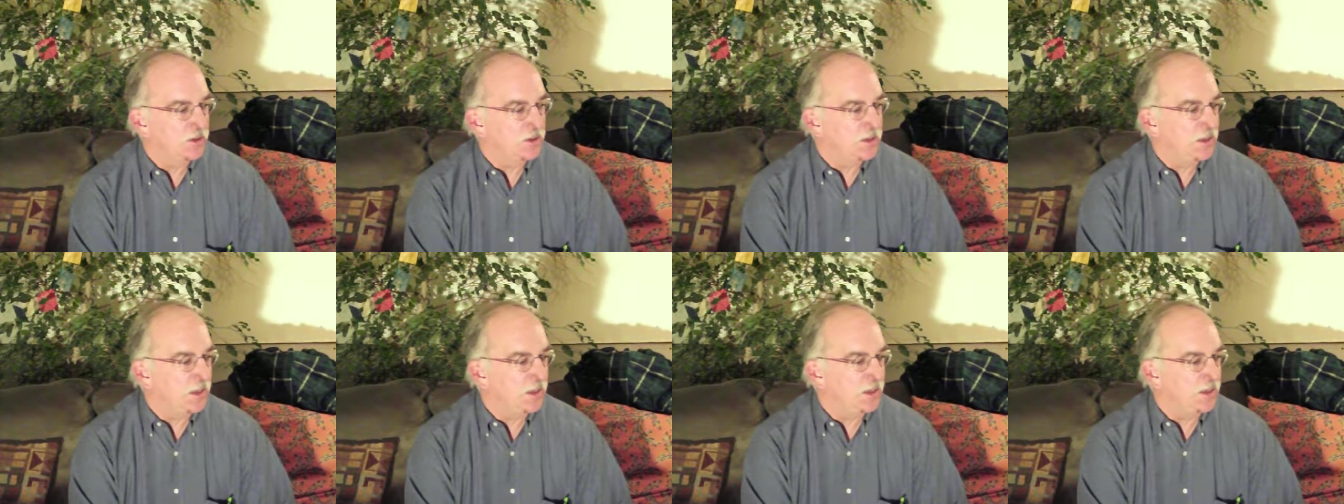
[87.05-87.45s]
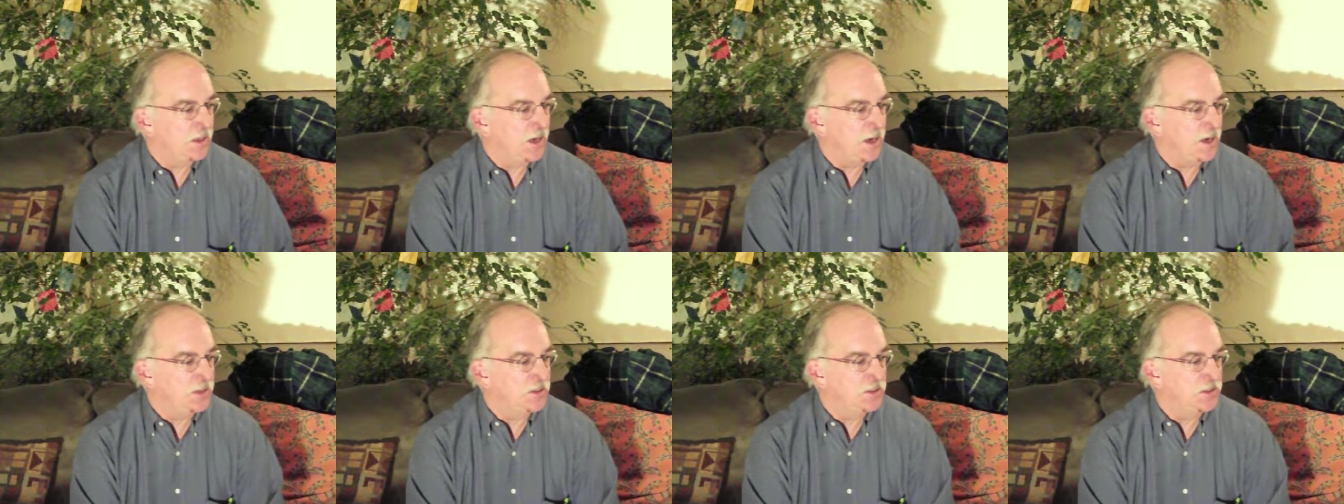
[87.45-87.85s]

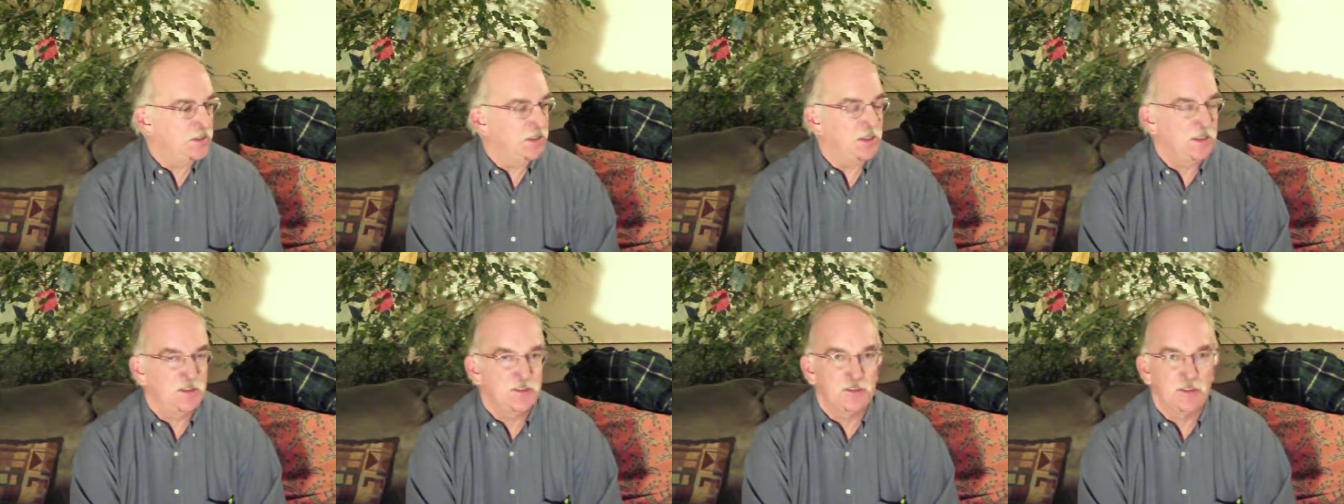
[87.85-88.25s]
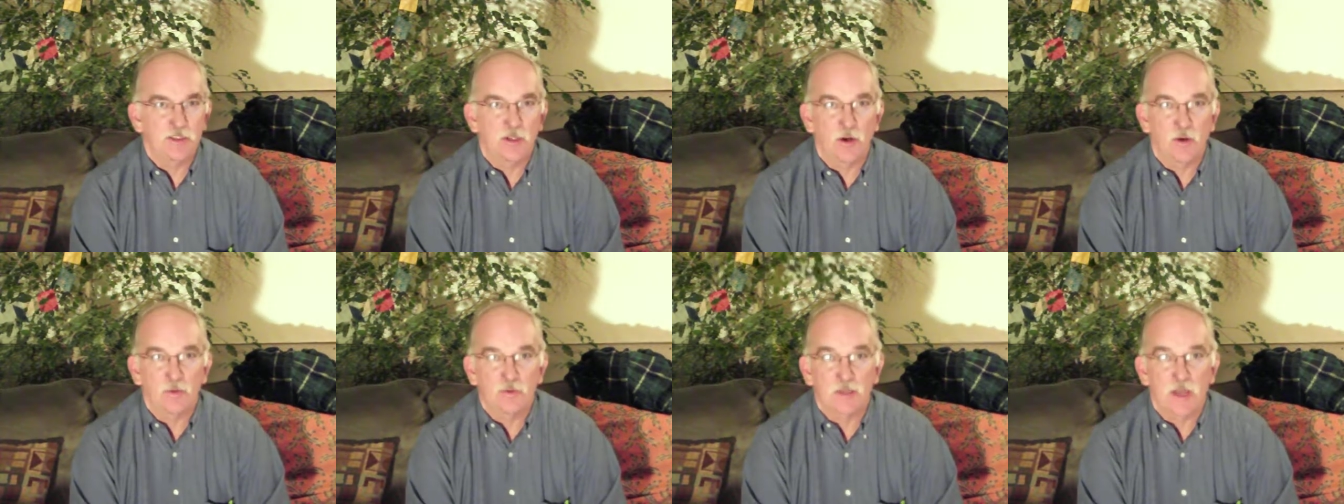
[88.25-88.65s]

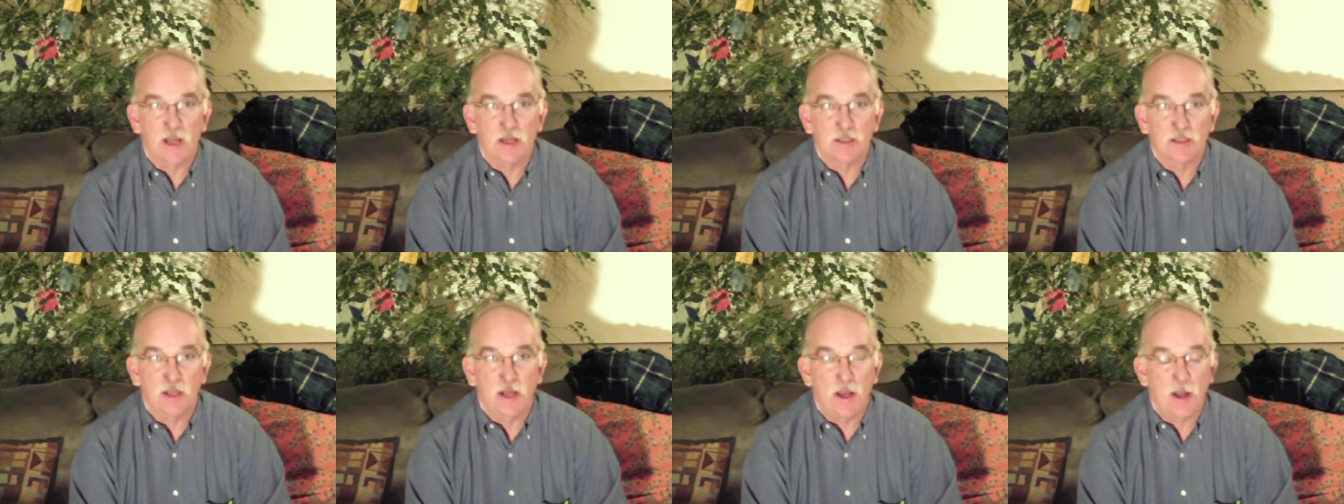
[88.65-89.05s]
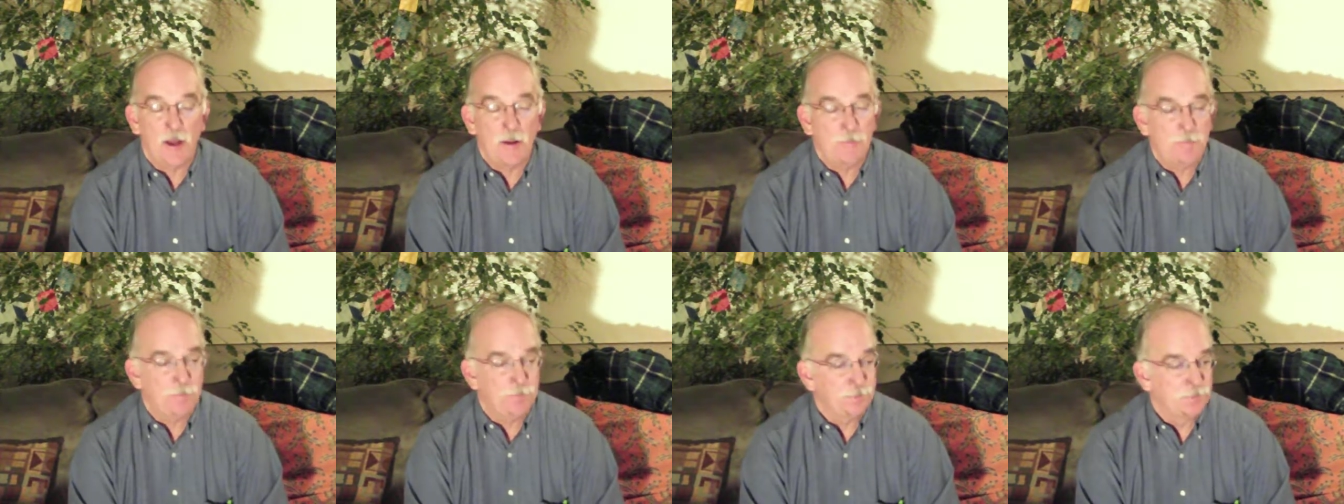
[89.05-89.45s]
Kitco.com.